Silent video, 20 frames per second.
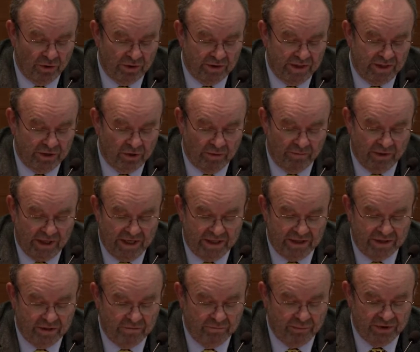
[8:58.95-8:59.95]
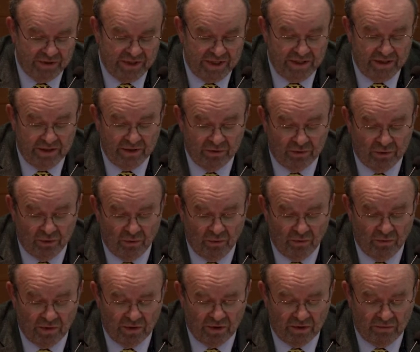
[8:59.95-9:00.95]
determination procedure to
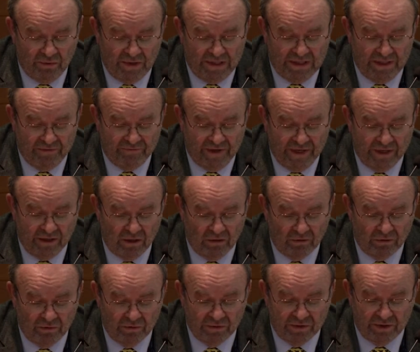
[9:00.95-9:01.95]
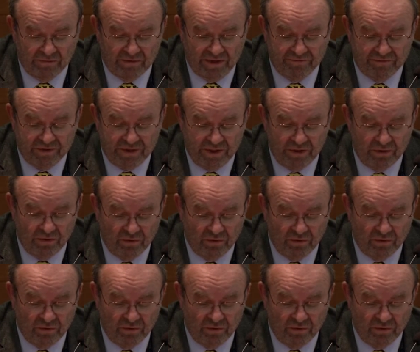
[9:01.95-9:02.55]
quickly find out who's a refugee,